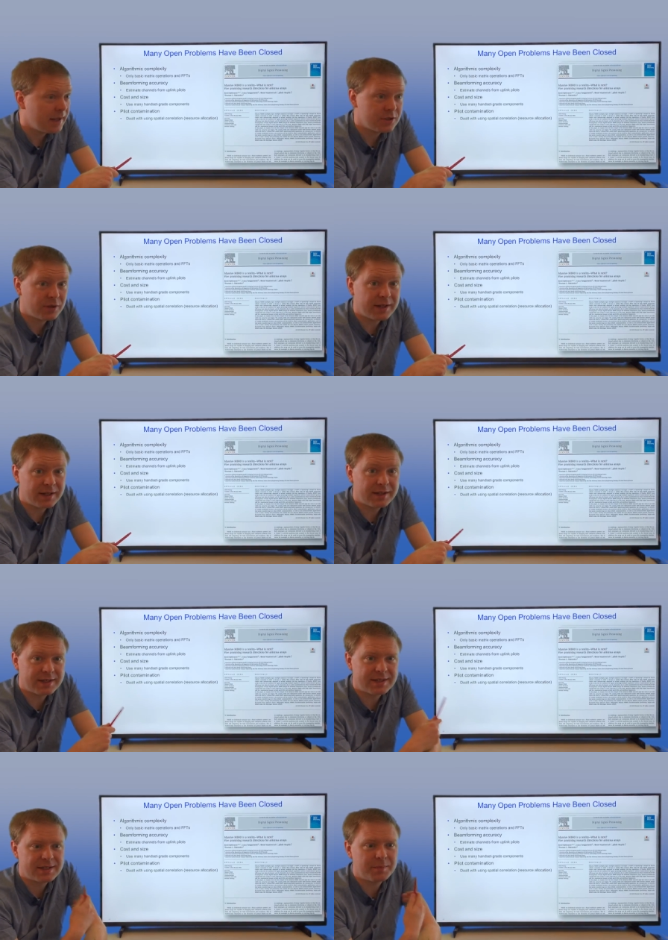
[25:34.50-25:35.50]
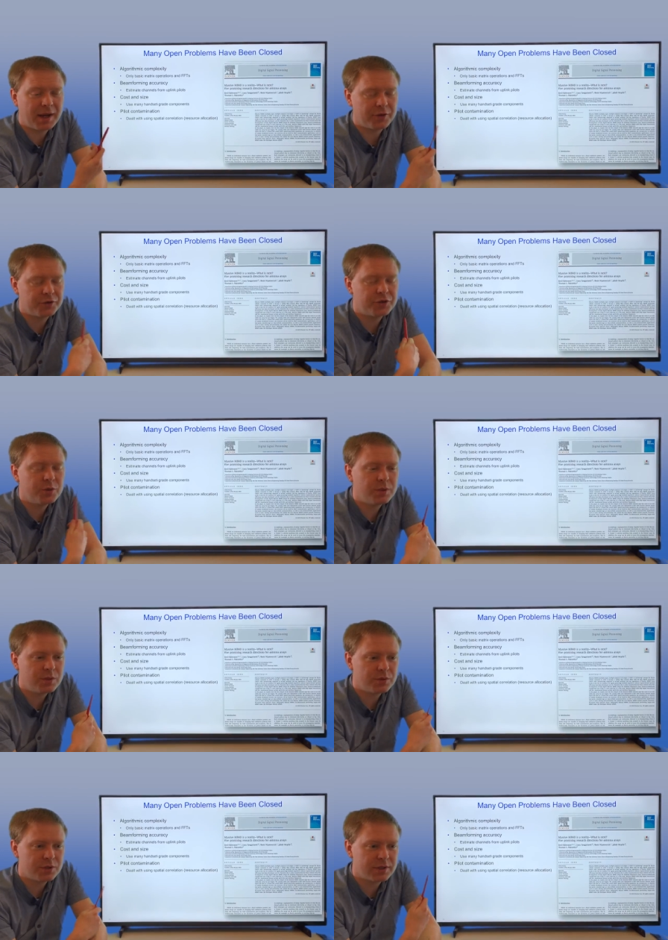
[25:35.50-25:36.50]
So this is about two
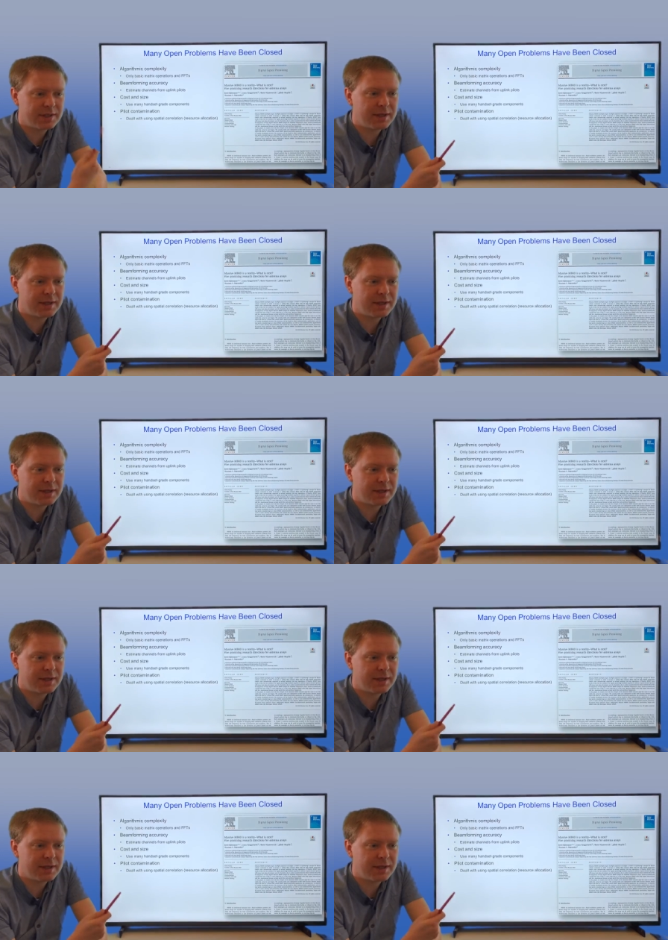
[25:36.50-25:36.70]
users at